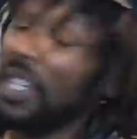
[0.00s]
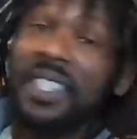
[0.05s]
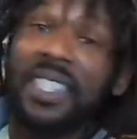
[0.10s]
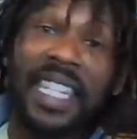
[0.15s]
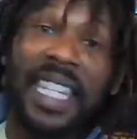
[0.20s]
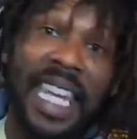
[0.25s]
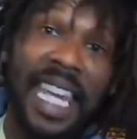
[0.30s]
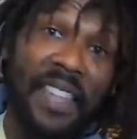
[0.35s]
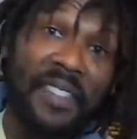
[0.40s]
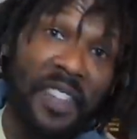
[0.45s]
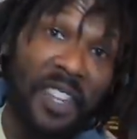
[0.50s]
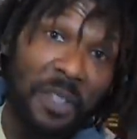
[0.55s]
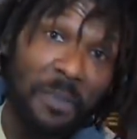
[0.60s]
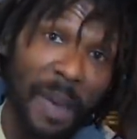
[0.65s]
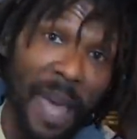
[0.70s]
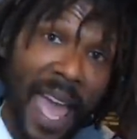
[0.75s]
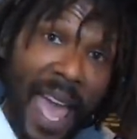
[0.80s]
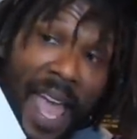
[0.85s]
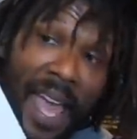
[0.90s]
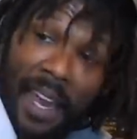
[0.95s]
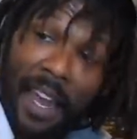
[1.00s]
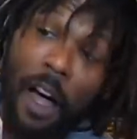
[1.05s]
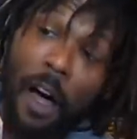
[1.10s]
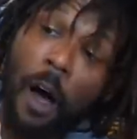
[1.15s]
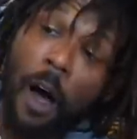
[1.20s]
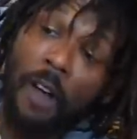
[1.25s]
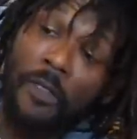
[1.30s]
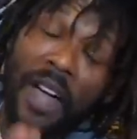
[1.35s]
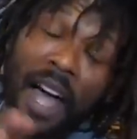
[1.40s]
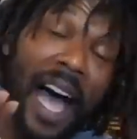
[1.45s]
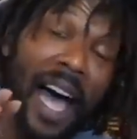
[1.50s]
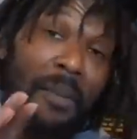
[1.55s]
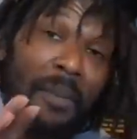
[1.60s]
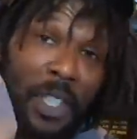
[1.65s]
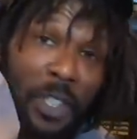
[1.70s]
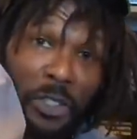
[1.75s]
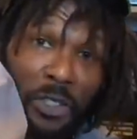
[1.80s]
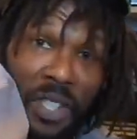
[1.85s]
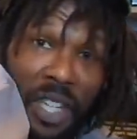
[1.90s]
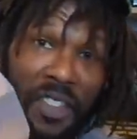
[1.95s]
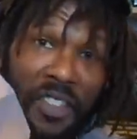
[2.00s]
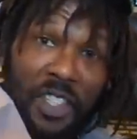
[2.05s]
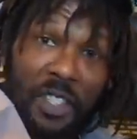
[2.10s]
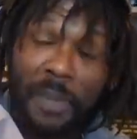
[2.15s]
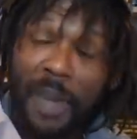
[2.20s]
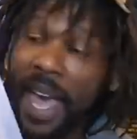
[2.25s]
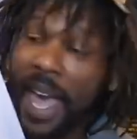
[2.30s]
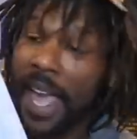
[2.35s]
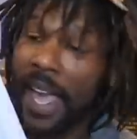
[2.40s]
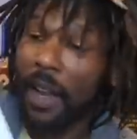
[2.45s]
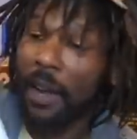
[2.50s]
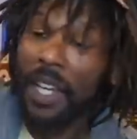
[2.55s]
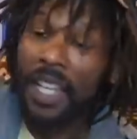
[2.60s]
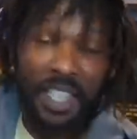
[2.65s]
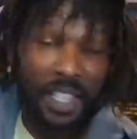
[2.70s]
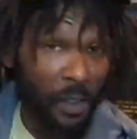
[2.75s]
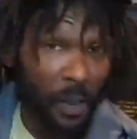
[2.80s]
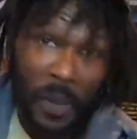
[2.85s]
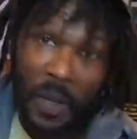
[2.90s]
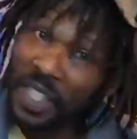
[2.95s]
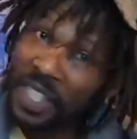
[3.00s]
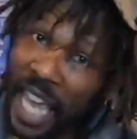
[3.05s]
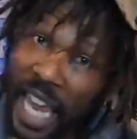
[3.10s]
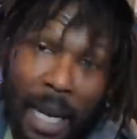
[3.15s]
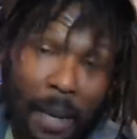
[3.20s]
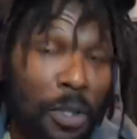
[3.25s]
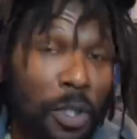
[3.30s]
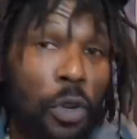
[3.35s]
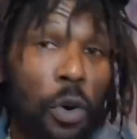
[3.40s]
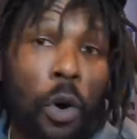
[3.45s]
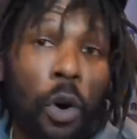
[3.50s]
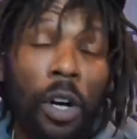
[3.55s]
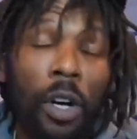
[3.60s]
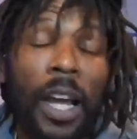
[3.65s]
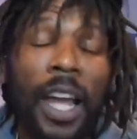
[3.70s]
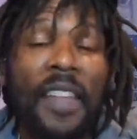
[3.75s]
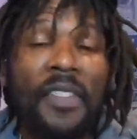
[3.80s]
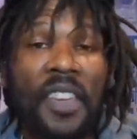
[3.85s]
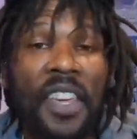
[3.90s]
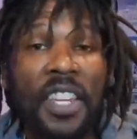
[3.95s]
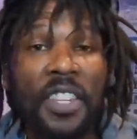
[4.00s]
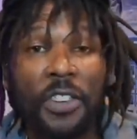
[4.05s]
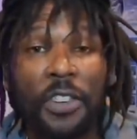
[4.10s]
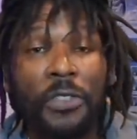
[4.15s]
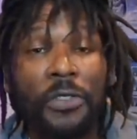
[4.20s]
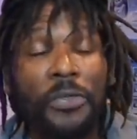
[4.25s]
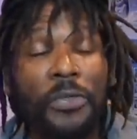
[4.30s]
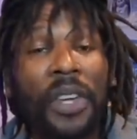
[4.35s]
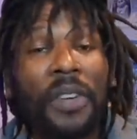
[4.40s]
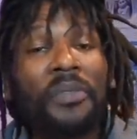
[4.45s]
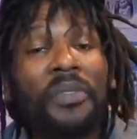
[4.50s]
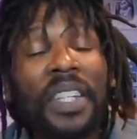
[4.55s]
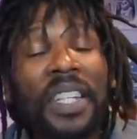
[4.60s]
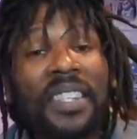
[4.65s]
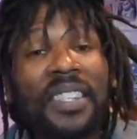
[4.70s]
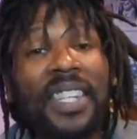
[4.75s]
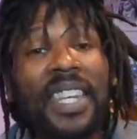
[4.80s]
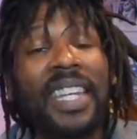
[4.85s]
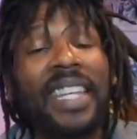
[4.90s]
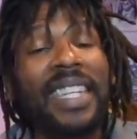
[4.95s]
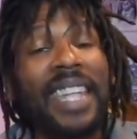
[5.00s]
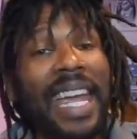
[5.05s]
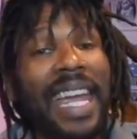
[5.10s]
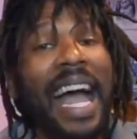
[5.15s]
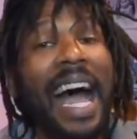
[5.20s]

see in this bag, all the items that you see in this bag is from the same store, and these are 50 cent day